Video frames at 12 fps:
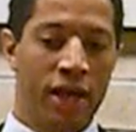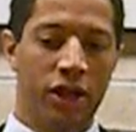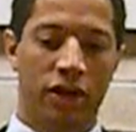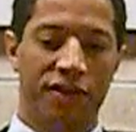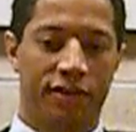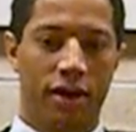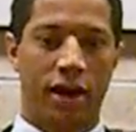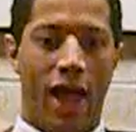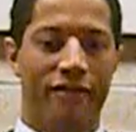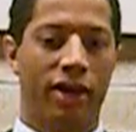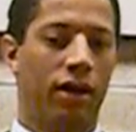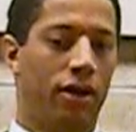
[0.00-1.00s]
And then you can start
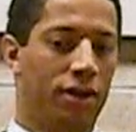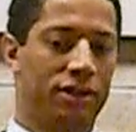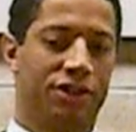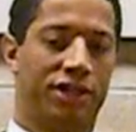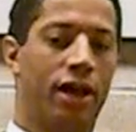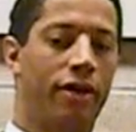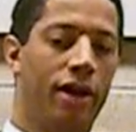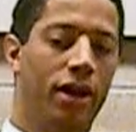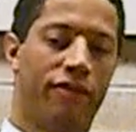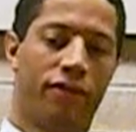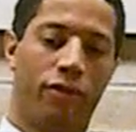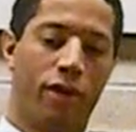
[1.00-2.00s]
having alerts
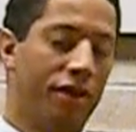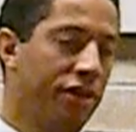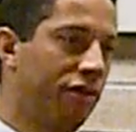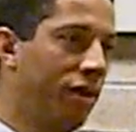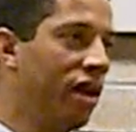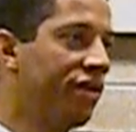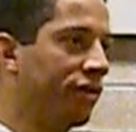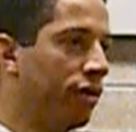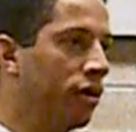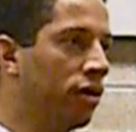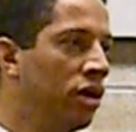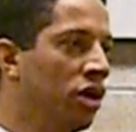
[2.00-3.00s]
generated for weather threats
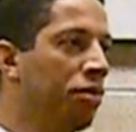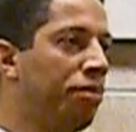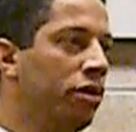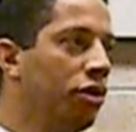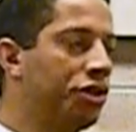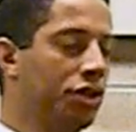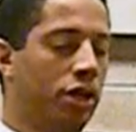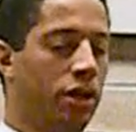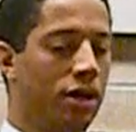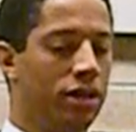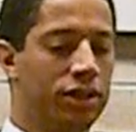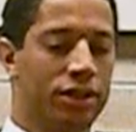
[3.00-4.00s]
or pollution
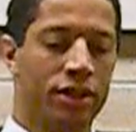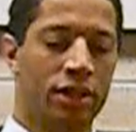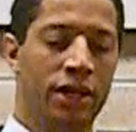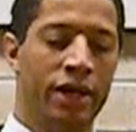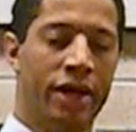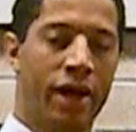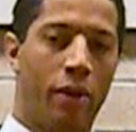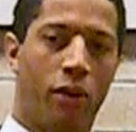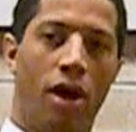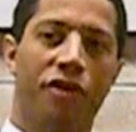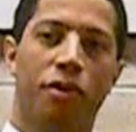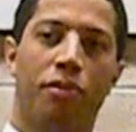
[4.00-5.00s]
alerts.
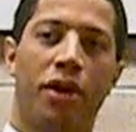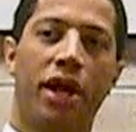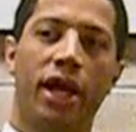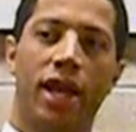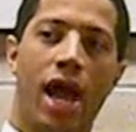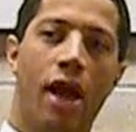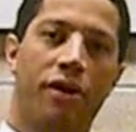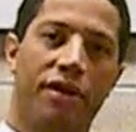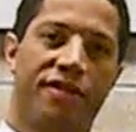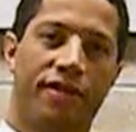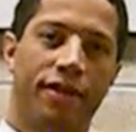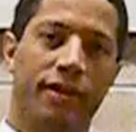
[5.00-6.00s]
And we're also bringing now,
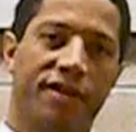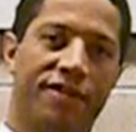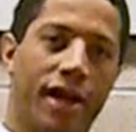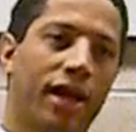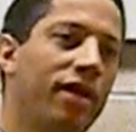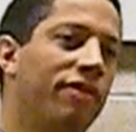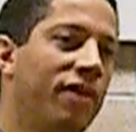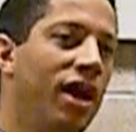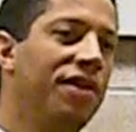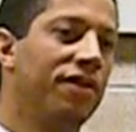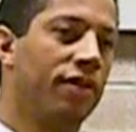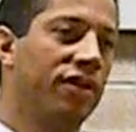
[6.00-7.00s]
in the second
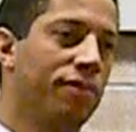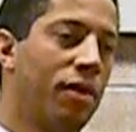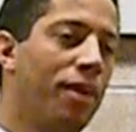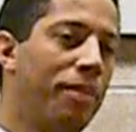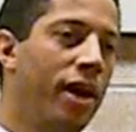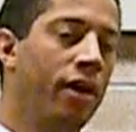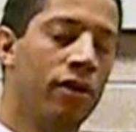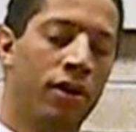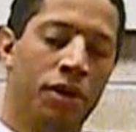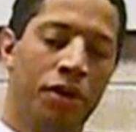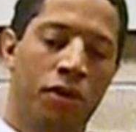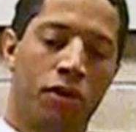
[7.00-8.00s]
phase of the Smart Bay,
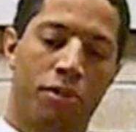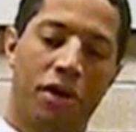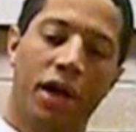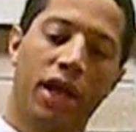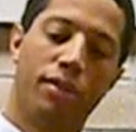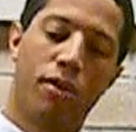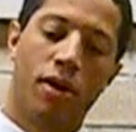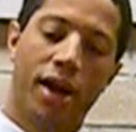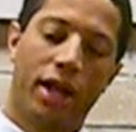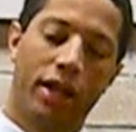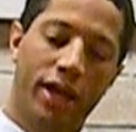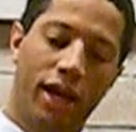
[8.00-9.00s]
we're bringing in
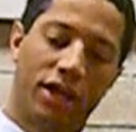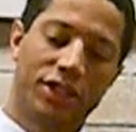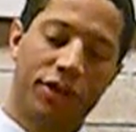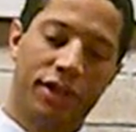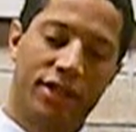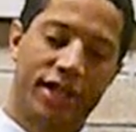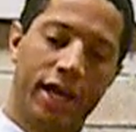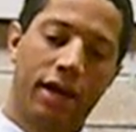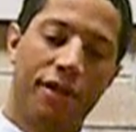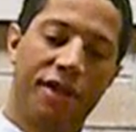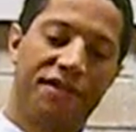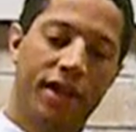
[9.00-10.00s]
more analytics so to
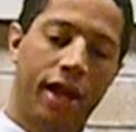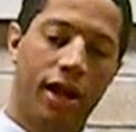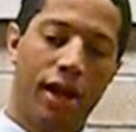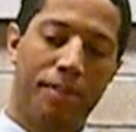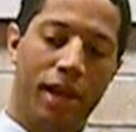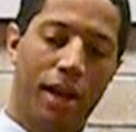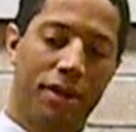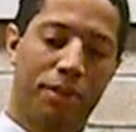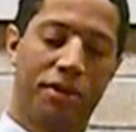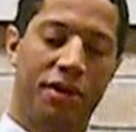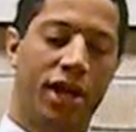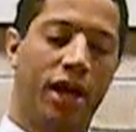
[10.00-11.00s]
take all this data and be able to